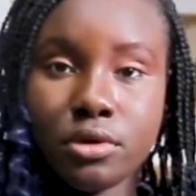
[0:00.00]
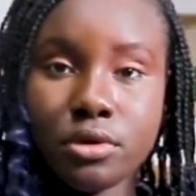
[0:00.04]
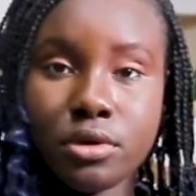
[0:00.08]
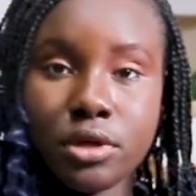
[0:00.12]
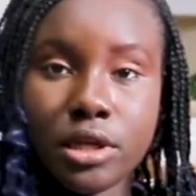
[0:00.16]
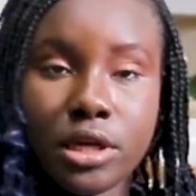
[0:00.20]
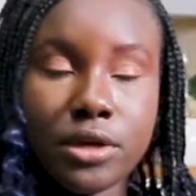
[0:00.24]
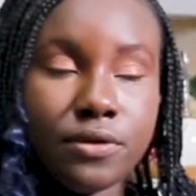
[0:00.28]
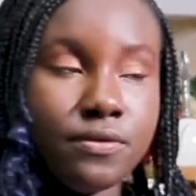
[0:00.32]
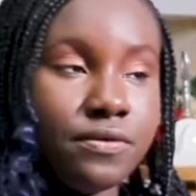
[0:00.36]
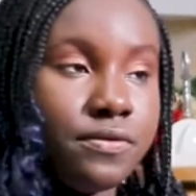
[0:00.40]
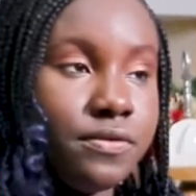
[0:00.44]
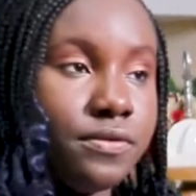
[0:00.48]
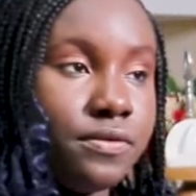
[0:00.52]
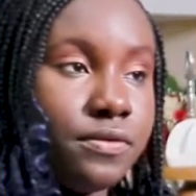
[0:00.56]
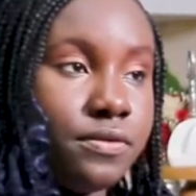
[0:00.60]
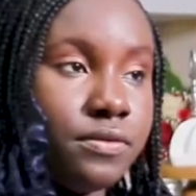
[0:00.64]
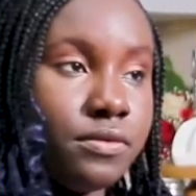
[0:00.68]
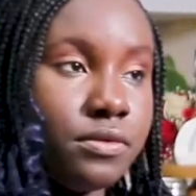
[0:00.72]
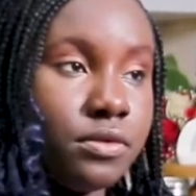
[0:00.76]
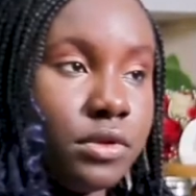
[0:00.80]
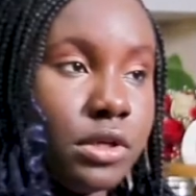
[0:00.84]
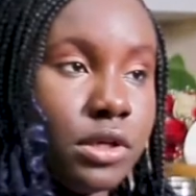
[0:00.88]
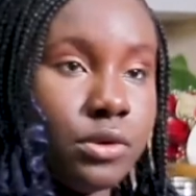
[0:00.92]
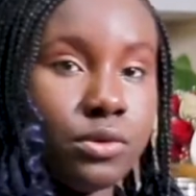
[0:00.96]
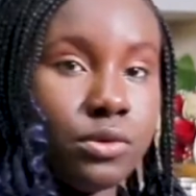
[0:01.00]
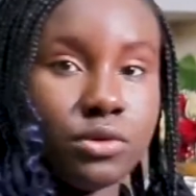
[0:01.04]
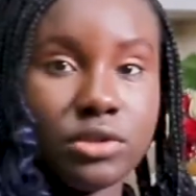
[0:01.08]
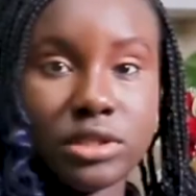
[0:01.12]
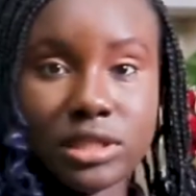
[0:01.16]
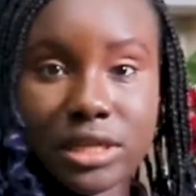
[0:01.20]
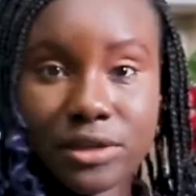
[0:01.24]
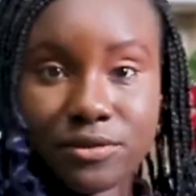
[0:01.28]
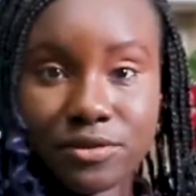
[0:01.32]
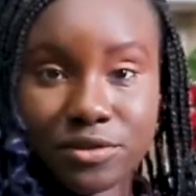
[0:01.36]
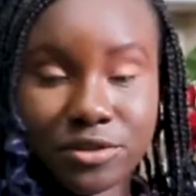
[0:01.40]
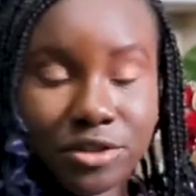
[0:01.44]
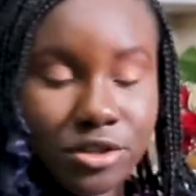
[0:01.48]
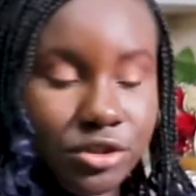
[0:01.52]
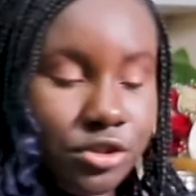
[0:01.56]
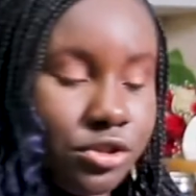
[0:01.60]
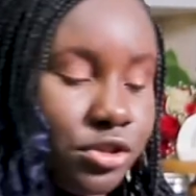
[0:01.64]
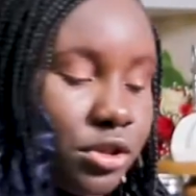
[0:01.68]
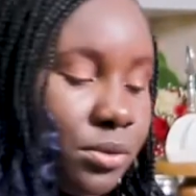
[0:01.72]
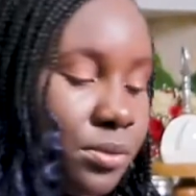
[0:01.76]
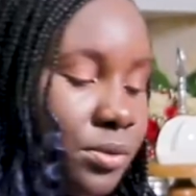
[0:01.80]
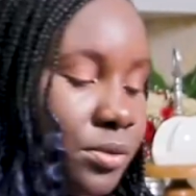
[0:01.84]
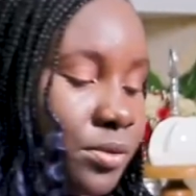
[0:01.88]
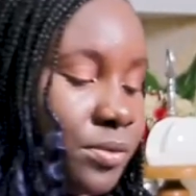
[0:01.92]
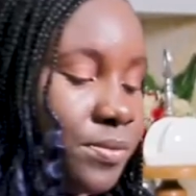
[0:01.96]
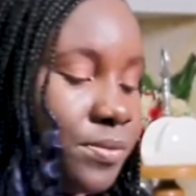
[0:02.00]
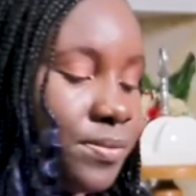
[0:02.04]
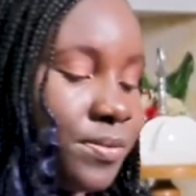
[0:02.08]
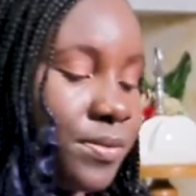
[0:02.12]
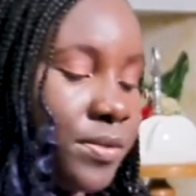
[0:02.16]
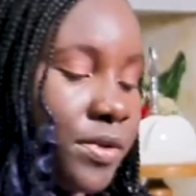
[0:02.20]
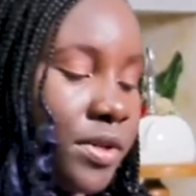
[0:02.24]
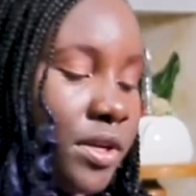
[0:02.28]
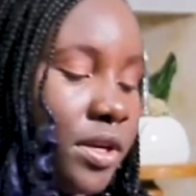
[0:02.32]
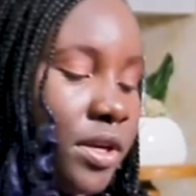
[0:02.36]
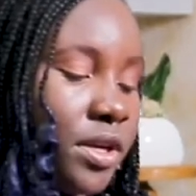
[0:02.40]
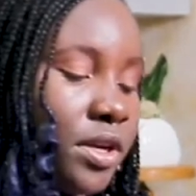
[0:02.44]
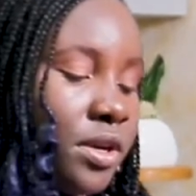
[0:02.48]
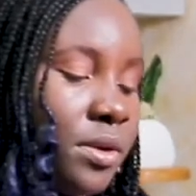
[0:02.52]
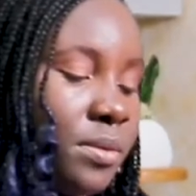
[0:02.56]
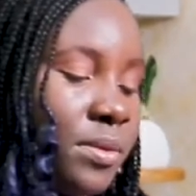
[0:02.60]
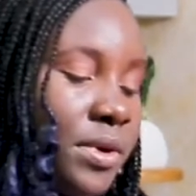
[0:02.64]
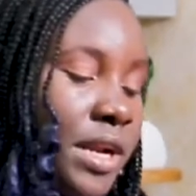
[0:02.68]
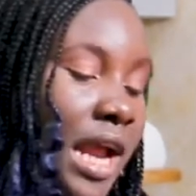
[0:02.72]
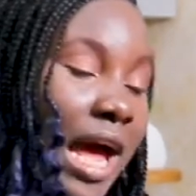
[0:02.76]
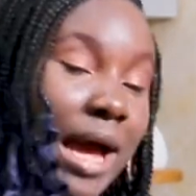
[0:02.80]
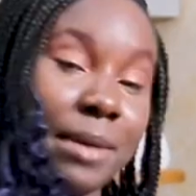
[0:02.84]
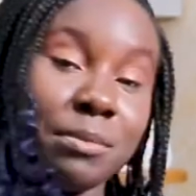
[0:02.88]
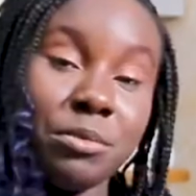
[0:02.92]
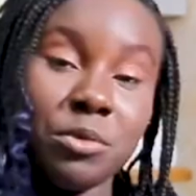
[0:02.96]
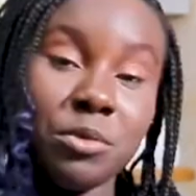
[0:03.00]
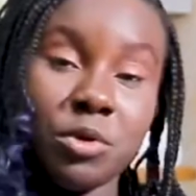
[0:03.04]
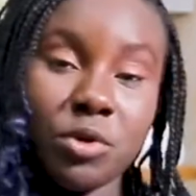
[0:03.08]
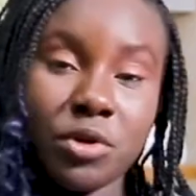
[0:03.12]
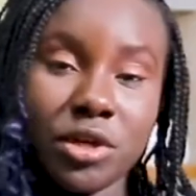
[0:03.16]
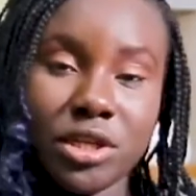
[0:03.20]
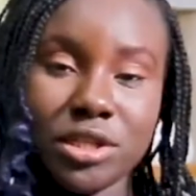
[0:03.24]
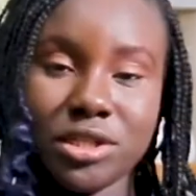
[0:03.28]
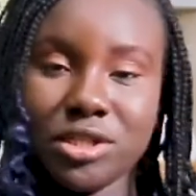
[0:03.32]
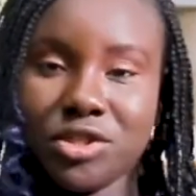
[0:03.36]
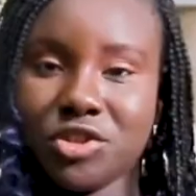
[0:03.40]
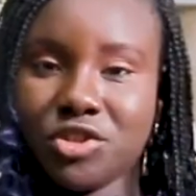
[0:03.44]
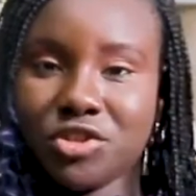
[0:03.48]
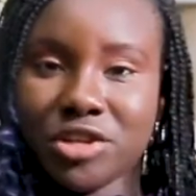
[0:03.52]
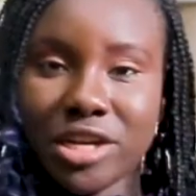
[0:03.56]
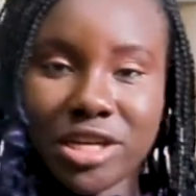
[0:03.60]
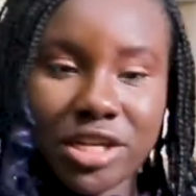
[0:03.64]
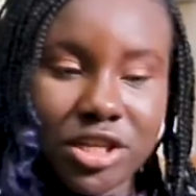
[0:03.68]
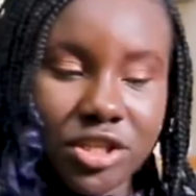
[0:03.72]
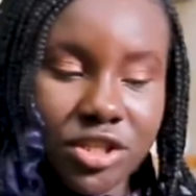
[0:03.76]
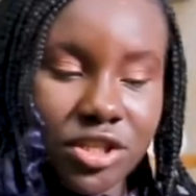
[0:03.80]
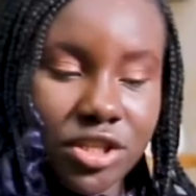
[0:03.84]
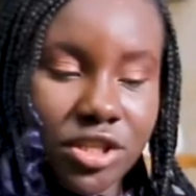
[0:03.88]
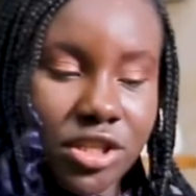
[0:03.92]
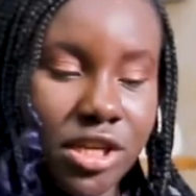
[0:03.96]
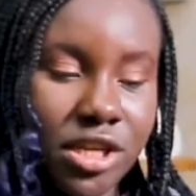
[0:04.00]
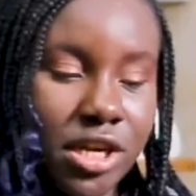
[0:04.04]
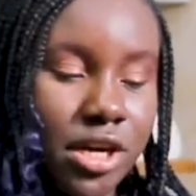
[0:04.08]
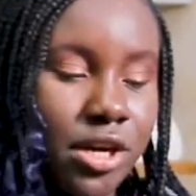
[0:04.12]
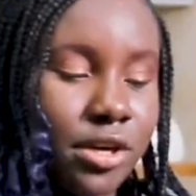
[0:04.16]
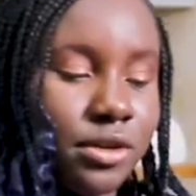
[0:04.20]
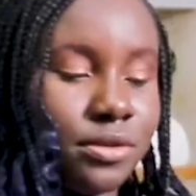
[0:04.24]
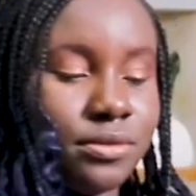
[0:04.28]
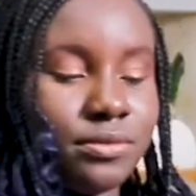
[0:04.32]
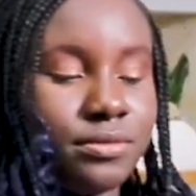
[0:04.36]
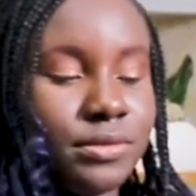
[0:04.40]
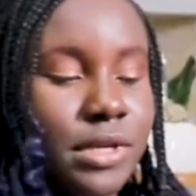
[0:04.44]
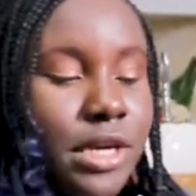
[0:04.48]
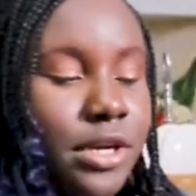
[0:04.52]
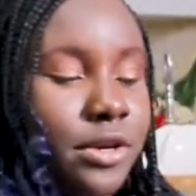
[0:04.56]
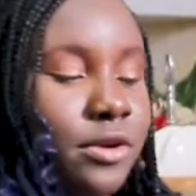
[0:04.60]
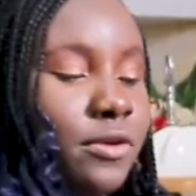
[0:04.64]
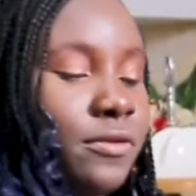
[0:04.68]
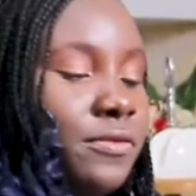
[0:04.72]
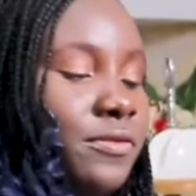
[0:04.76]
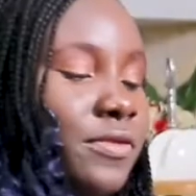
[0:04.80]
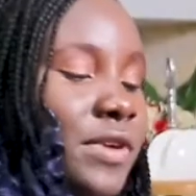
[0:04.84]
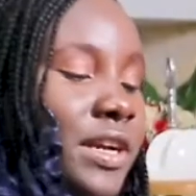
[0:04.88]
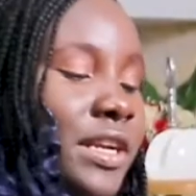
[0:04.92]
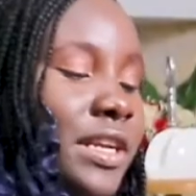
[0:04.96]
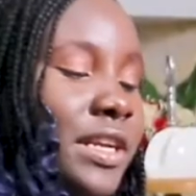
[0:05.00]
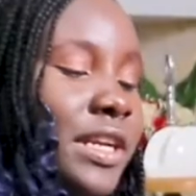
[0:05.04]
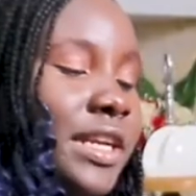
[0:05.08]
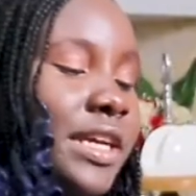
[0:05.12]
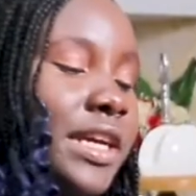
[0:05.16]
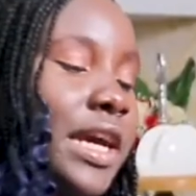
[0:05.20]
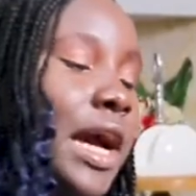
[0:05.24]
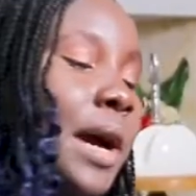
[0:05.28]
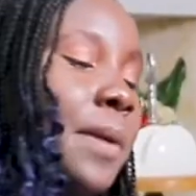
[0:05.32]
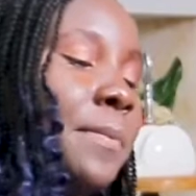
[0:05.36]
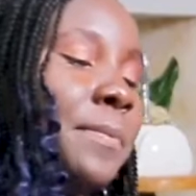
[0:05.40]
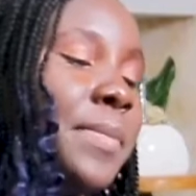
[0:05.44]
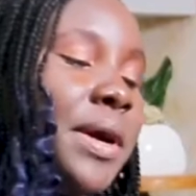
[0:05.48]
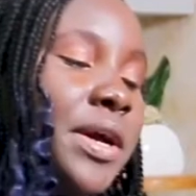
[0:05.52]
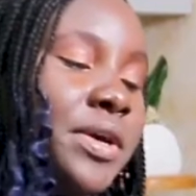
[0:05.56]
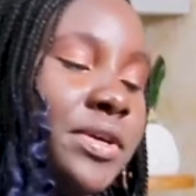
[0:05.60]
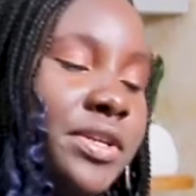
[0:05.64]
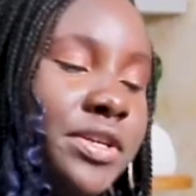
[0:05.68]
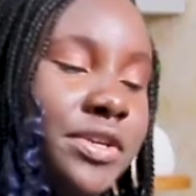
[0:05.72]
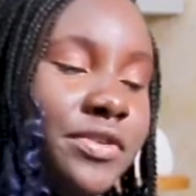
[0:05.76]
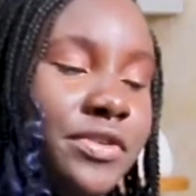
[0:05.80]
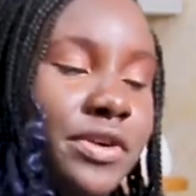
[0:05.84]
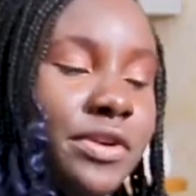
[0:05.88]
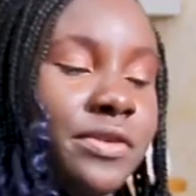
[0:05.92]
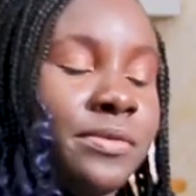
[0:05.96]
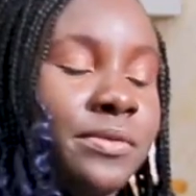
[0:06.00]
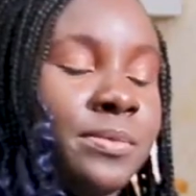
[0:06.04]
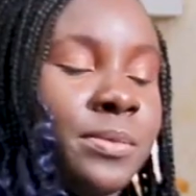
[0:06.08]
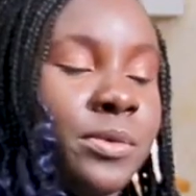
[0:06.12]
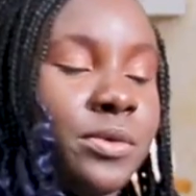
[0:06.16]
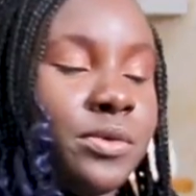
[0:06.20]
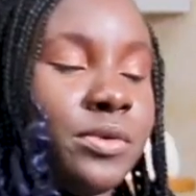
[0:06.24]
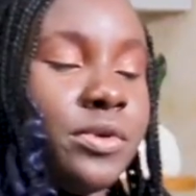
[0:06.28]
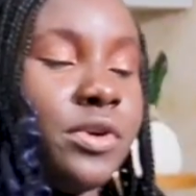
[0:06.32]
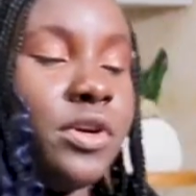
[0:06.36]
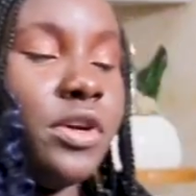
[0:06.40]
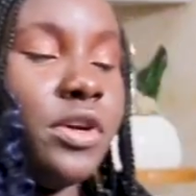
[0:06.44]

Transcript: if it will save you the trouble. But I'm going traditional, eco-friendly and biodegradable.